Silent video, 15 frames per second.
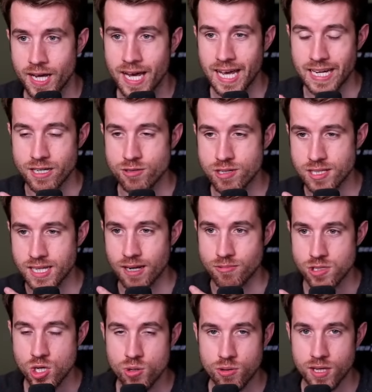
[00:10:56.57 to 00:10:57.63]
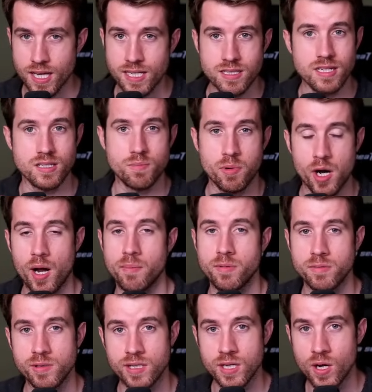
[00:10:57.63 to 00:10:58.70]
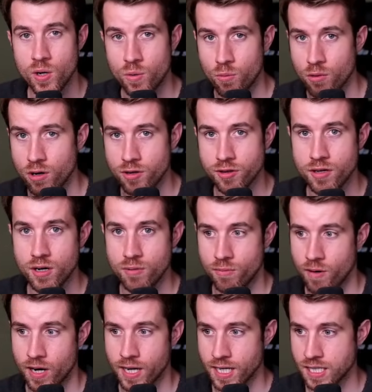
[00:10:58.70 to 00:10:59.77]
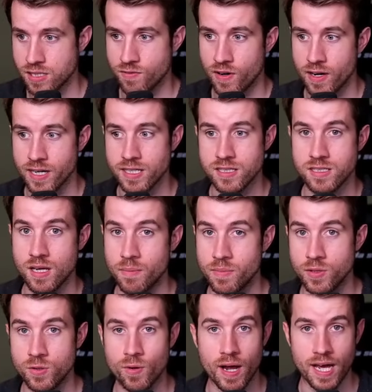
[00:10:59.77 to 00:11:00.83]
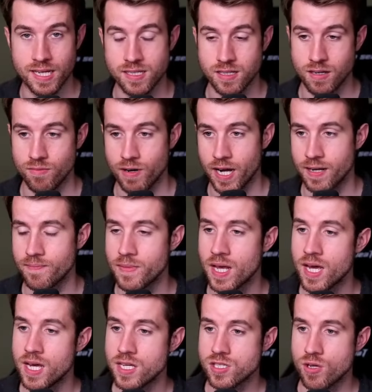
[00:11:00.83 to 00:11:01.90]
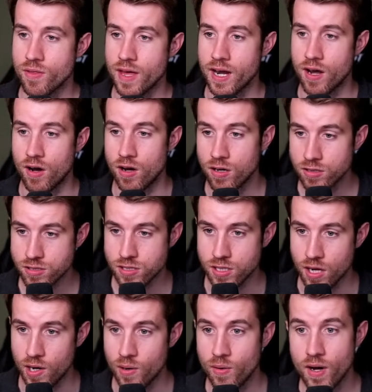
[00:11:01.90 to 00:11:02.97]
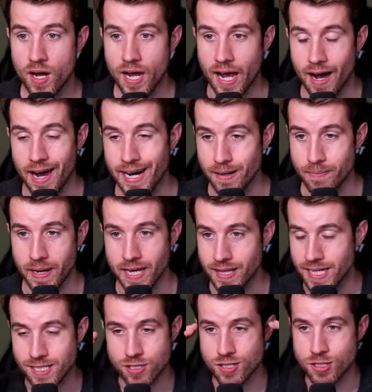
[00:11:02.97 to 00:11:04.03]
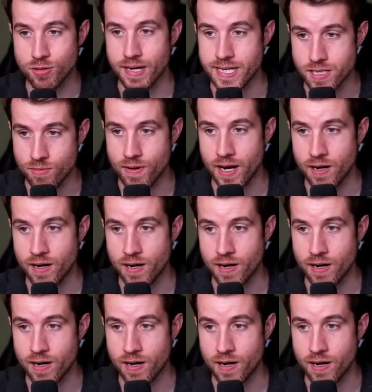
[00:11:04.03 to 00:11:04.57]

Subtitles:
and you discount 2 things, it's probably worth running. It's very Zabu-esque, right? So then also Iron Man, that's just crazy, right?